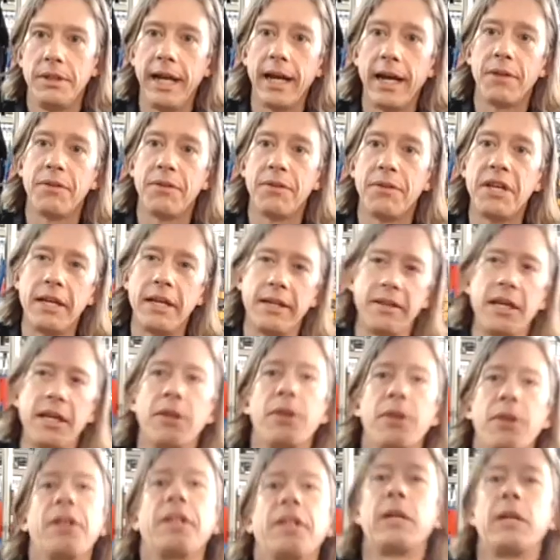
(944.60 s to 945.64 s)
the other
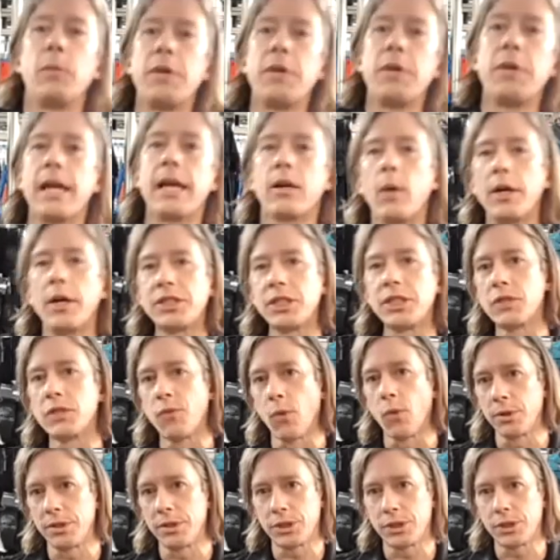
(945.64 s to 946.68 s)
thing that we get questions
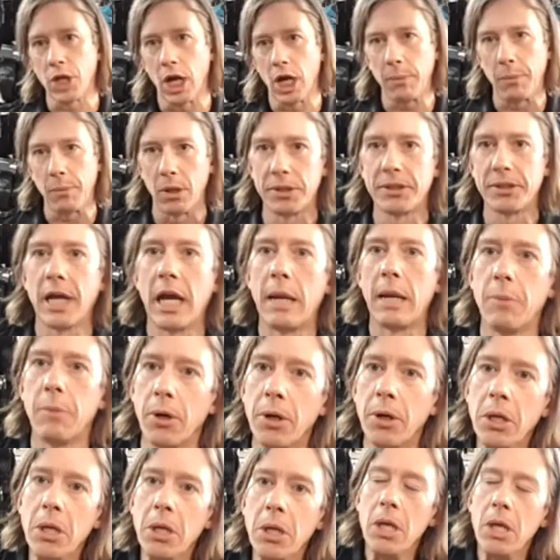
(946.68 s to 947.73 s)
for in the shop all the time are,
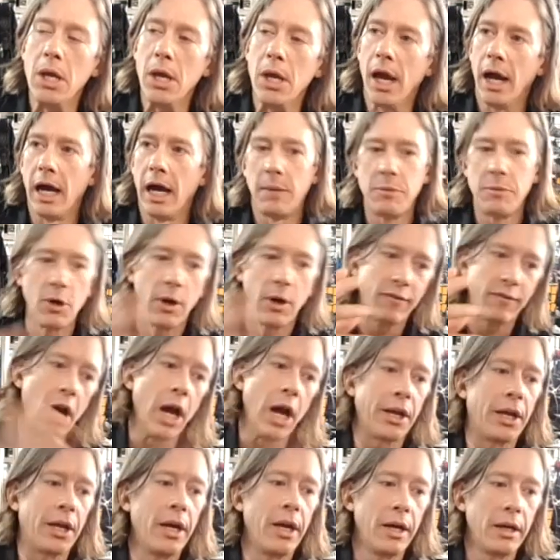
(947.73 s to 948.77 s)
I've got
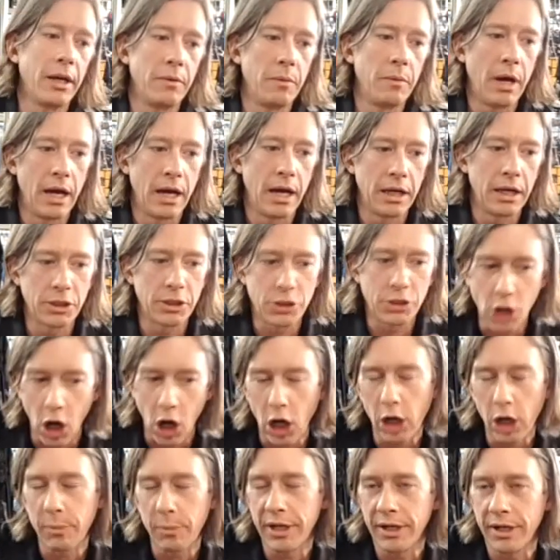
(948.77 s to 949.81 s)
a
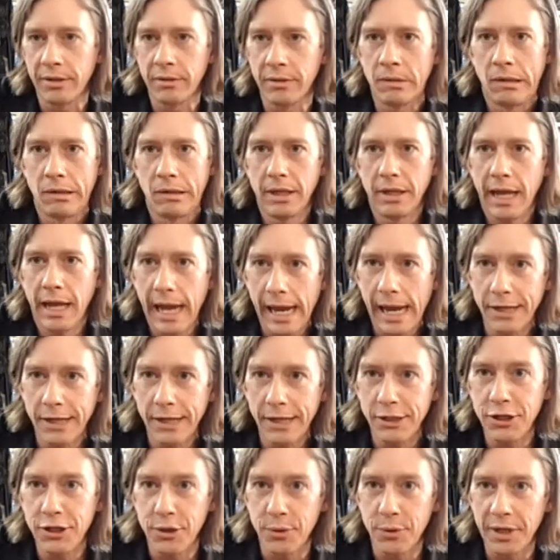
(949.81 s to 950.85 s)
Garmin head
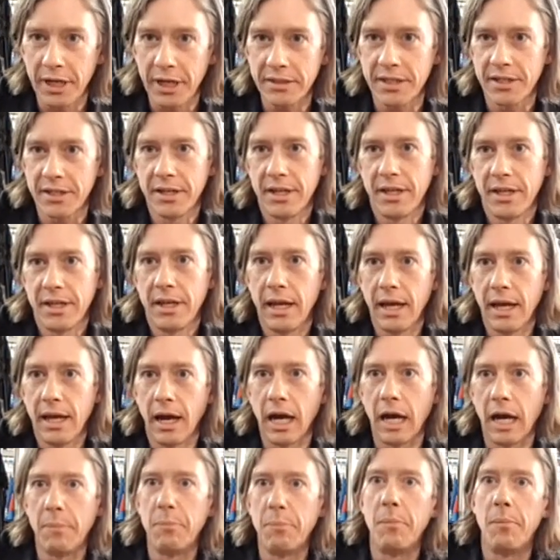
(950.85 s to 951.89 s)
unit,
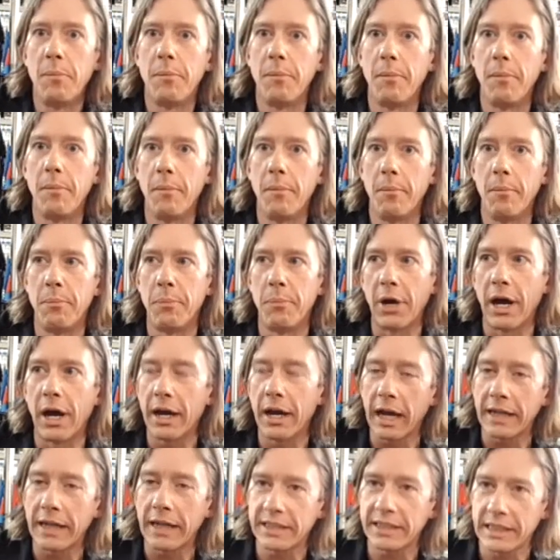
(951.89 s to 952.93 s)
but
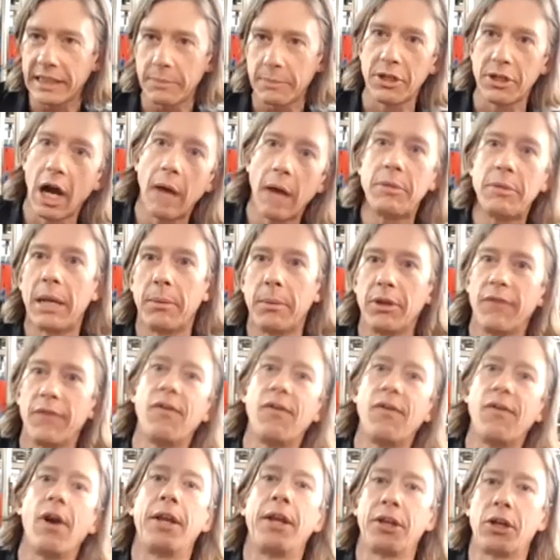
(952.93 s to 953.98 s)
I seem to not be able to
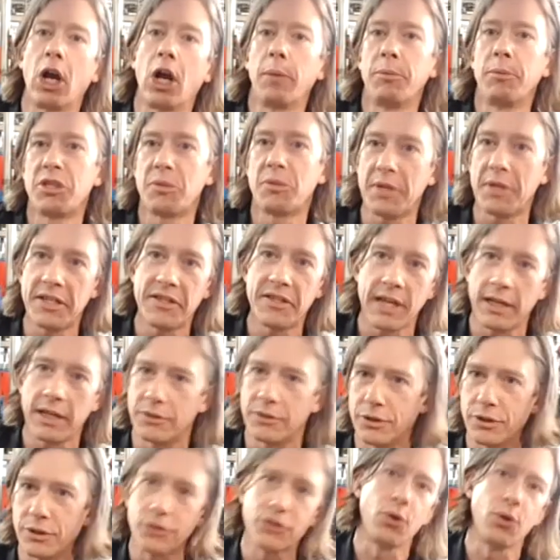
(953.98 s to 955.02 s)
find the Garmin speed sensors.
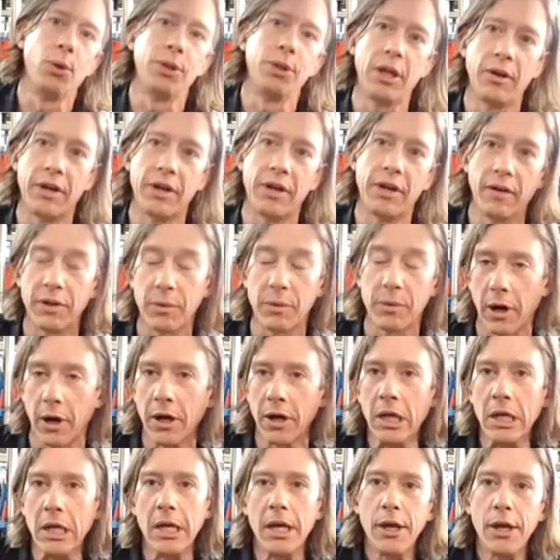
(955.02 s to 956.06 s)
They're sold out everywhere.
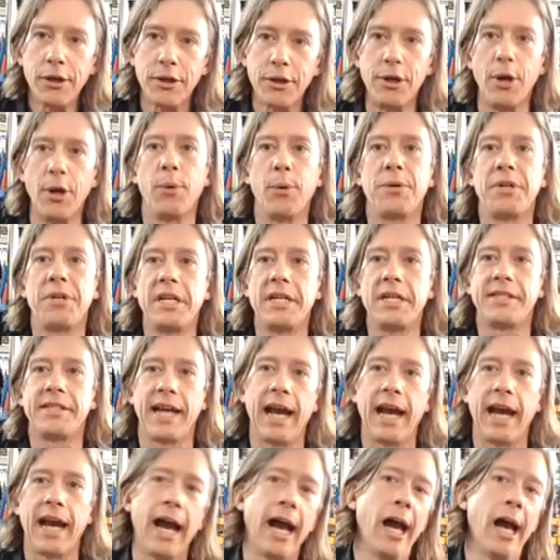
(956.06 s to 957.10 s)
You don't need to
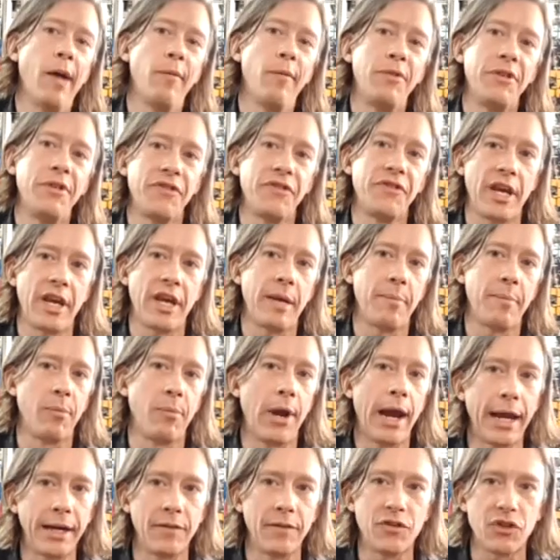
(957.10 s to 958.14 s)
have the same
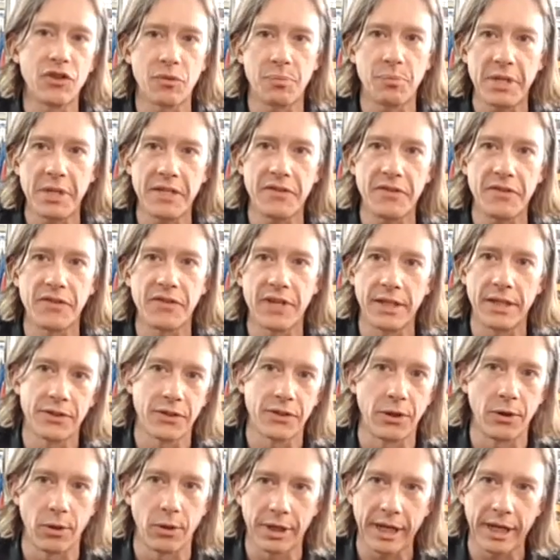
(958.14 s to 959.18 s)
brand of speed
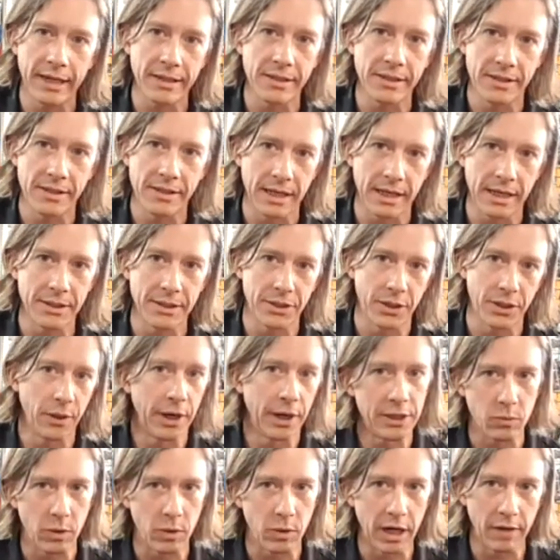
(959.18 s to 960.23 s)
sensor or cadence sensor
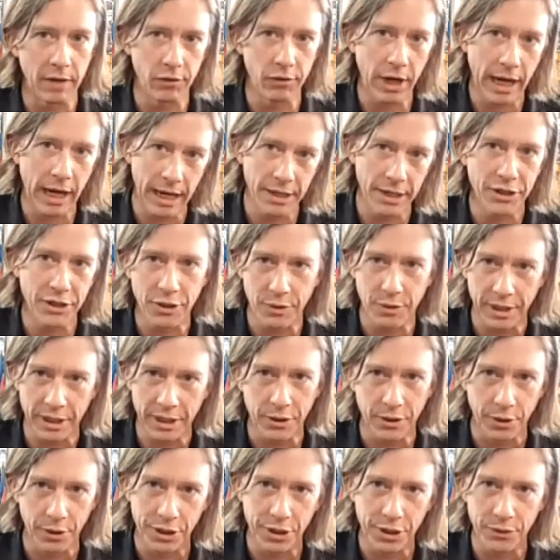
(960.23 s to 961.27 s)
as whatever head unit
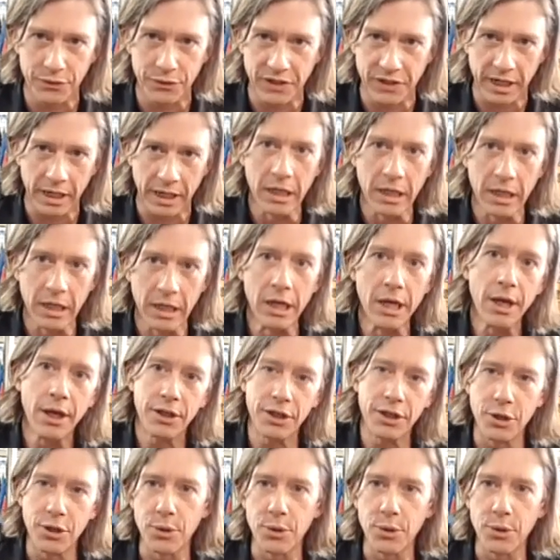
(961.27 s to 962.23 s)
you're using. You